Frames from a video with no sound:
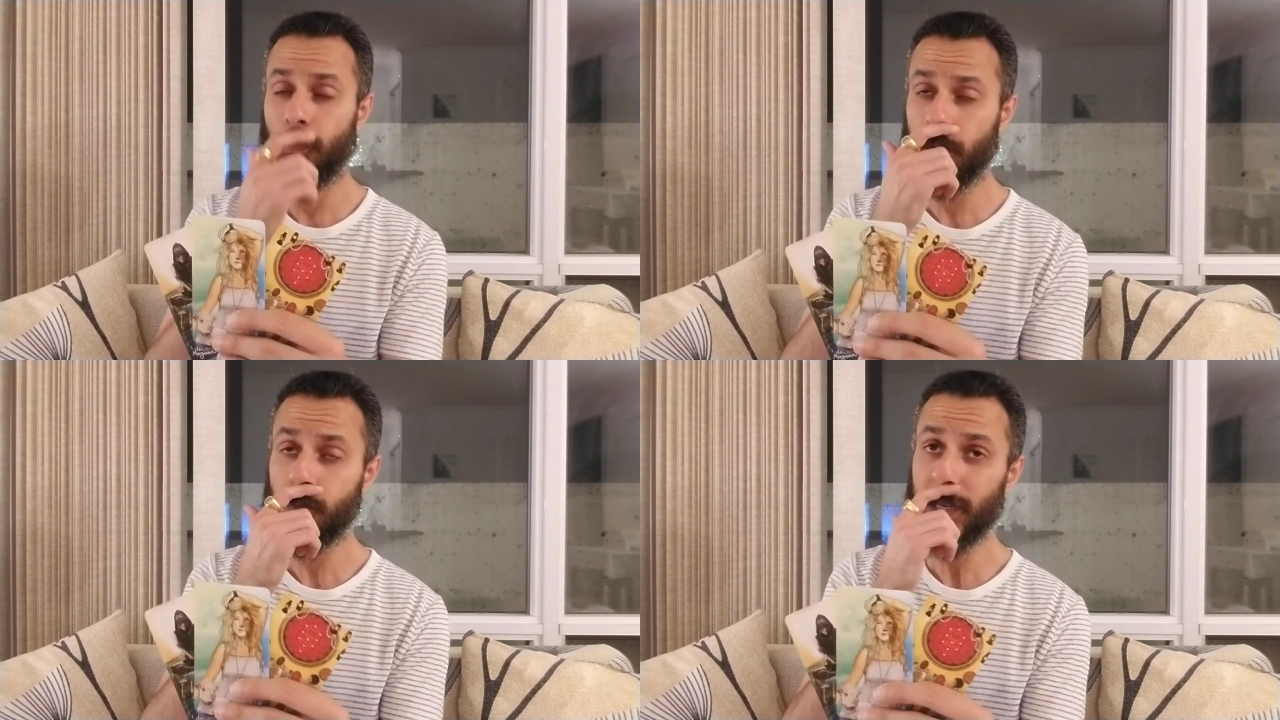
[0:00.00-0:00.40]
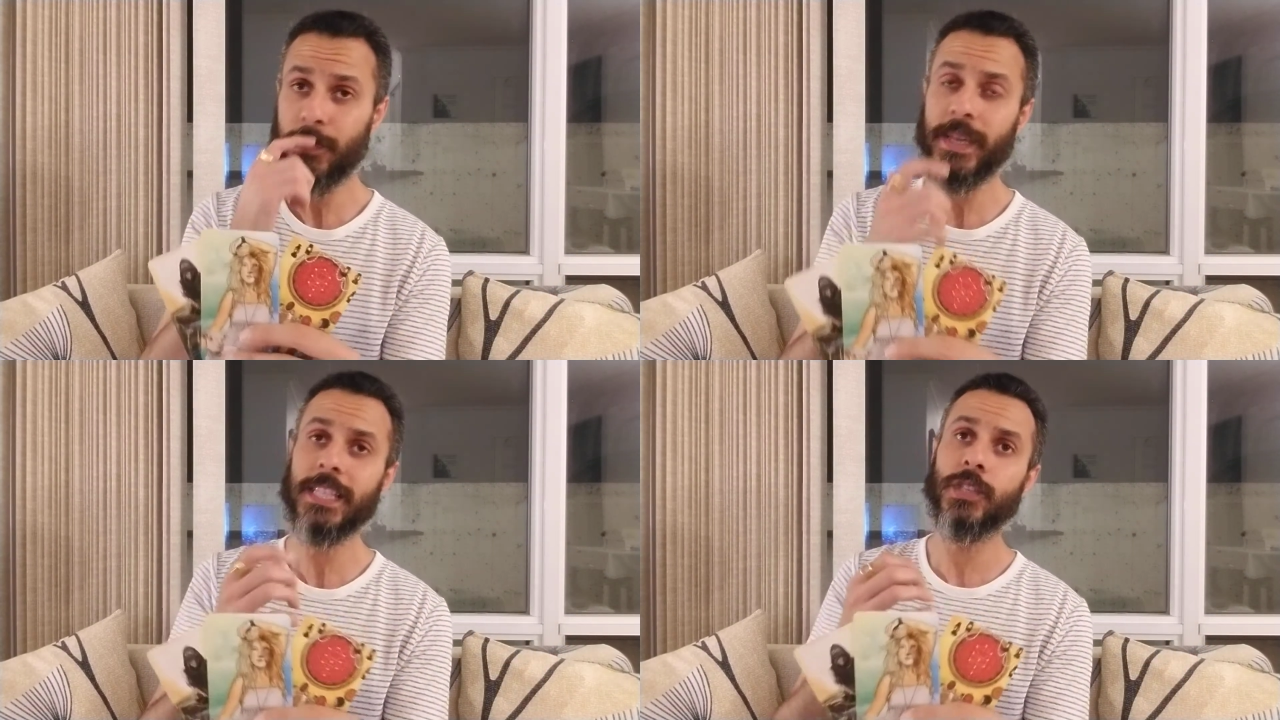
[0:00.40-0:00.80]
which
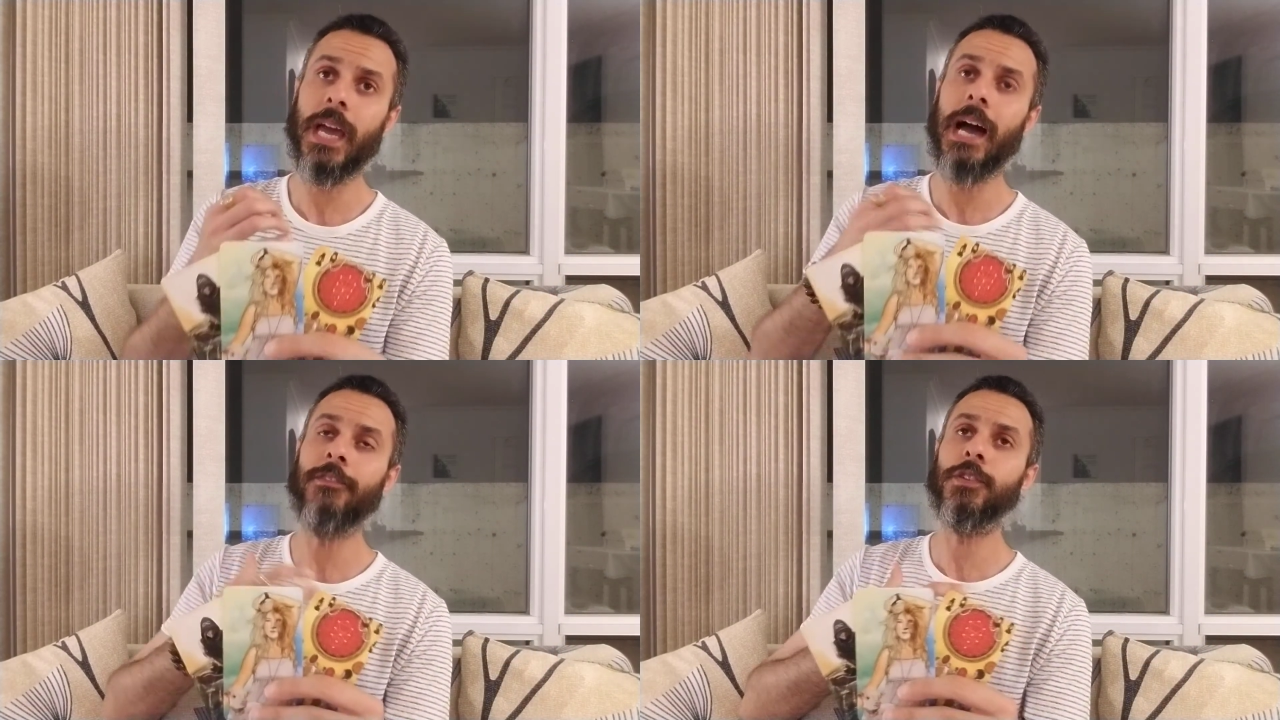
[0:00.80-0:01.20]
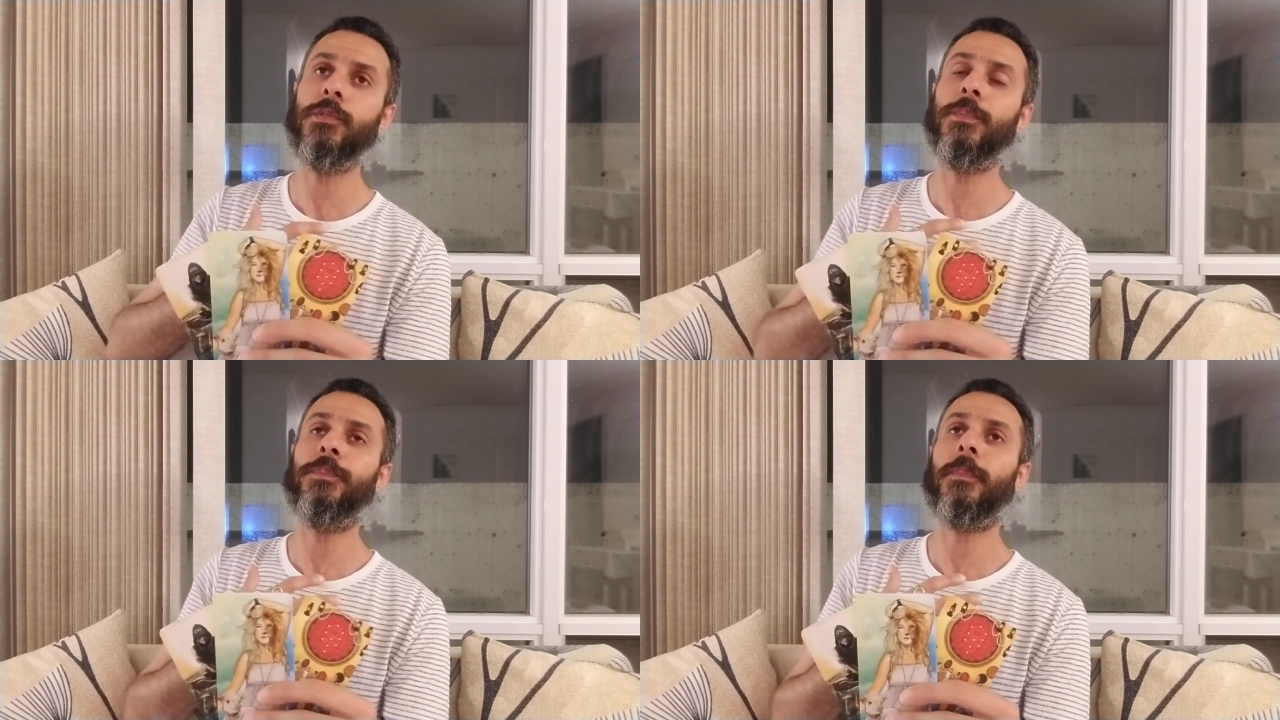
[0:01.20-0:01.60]
means you have to
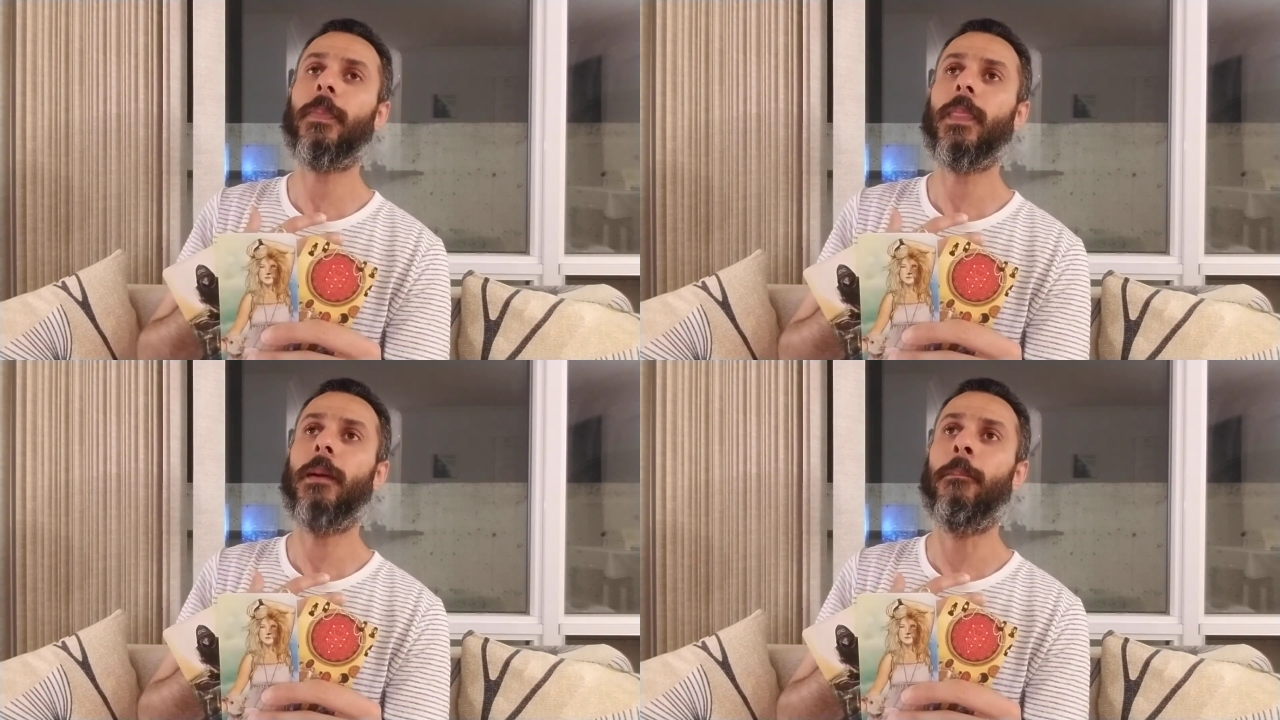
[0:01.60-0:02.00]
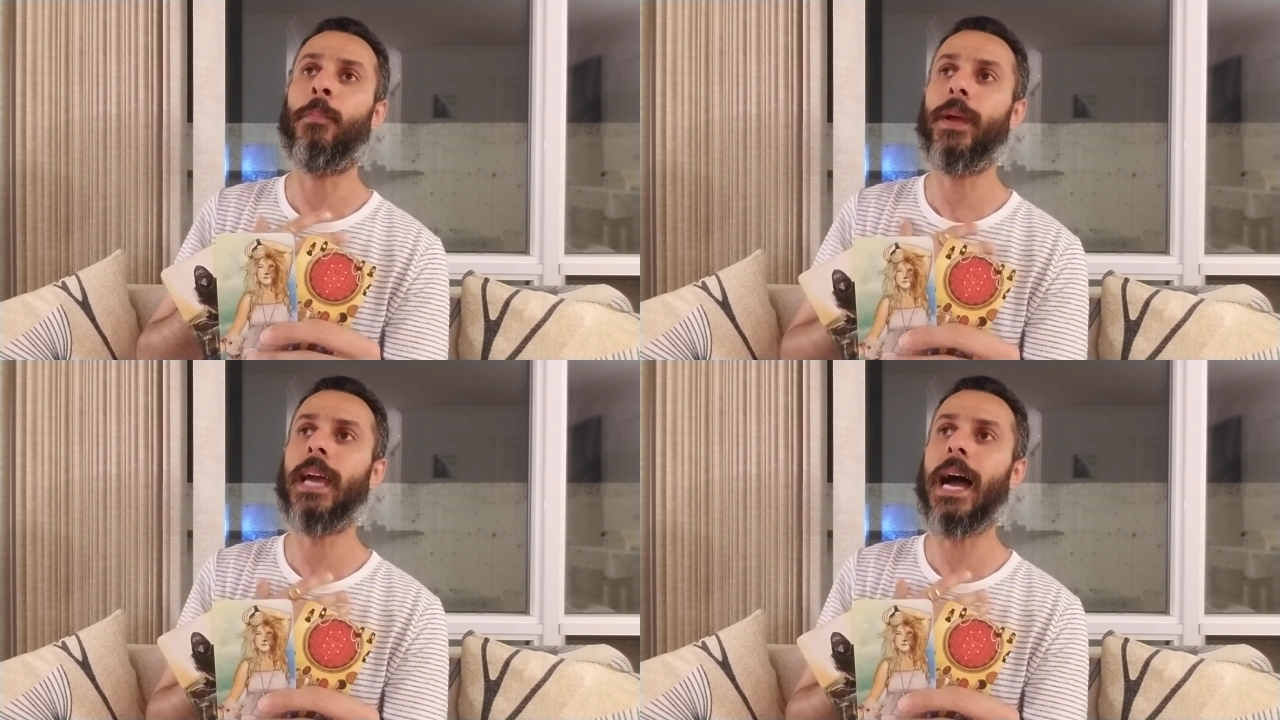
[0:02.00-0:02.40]
bring